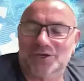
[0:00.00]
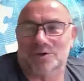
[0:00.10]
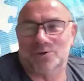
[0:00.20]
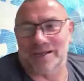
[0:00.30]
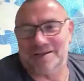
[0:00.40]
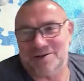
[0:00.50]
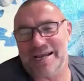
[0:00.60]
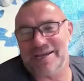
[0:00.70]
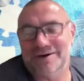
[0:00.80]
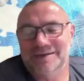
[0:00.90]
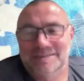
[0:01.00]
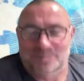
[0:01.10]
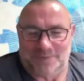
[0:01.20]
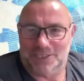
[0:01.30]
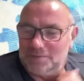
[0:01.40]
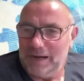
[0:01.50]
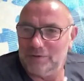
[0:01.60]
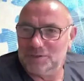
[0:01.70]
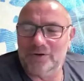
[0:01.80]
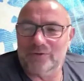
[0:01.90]
right, so quick bio. So I was
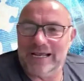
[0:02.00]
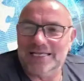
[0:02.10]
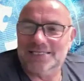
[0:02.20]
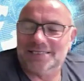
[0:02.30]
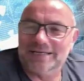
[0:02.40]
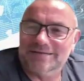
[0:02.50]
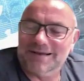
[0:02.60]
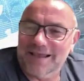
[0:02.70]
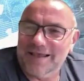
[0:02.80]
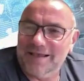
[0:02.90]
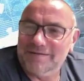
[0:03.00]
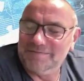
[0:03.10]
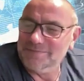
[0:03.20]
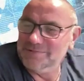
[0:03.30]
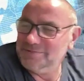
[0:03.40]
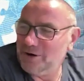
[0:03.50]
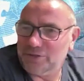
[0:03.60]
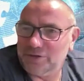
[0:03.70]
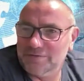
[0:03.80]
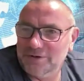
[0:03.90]
born and raised in
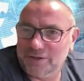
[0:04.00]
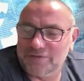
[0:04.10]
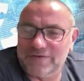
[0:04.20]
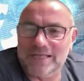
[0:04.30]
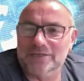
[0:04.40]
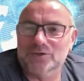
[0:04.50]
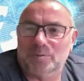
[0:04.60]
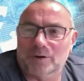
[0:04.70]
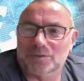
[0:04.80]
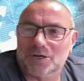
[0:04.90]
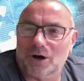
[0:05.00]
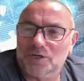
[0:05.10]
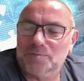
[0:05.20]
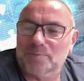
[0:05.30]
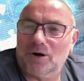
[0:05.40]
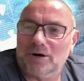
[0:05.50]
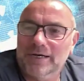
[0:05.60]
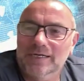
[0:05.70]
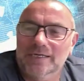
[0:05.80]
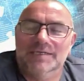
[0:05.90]
north of England, up on the Scottish
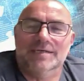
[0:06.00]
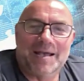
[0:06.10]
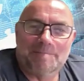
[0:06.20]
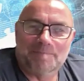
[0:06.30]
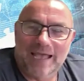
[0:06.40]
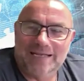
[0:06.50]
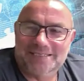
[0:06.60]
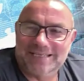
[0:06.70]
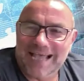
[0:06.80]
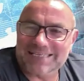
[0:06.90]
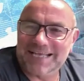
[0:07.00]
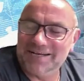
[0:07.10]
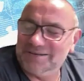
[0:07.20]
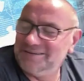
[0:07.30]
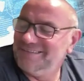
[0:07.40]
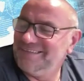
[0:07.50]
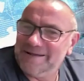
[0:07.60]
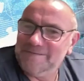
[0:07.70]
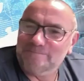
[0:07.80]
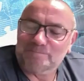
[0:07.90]
border, hence the accent.
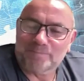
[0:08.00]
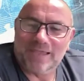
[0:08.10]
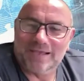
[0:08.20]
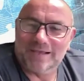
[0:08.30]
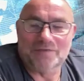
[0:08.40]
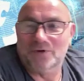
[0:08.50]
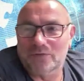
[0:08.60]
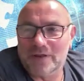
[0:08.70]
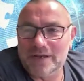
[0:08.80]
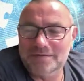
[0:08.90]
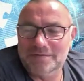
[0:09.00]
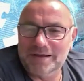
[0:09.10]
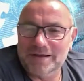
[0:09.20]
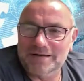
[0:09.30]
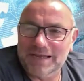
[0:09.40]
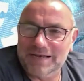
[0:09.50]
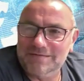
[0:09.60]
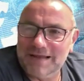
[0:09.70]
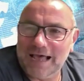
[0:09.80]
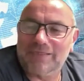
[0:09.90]
Got involved
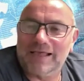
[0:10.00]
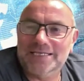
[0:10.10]
in